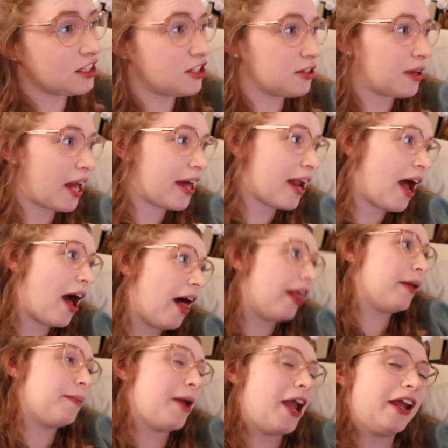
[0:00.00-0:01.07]
Did you get a
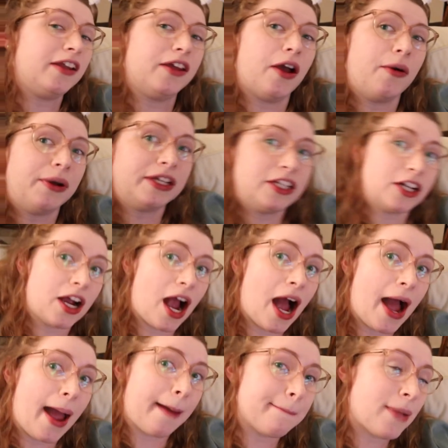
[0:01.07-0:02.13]
jalapeno in your
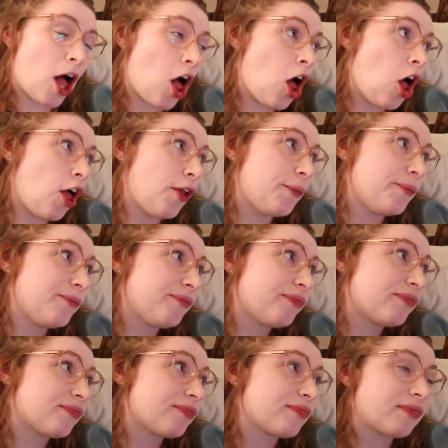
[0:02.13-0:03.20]
eyeball? I
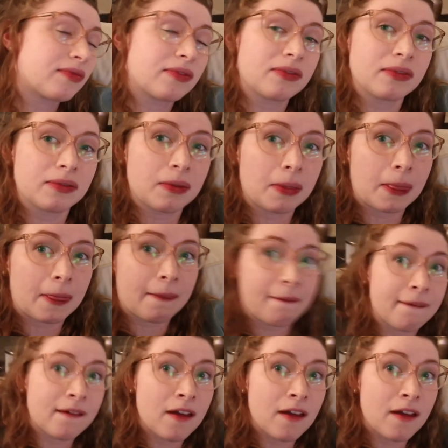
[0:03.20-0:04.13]
did. It was not fun.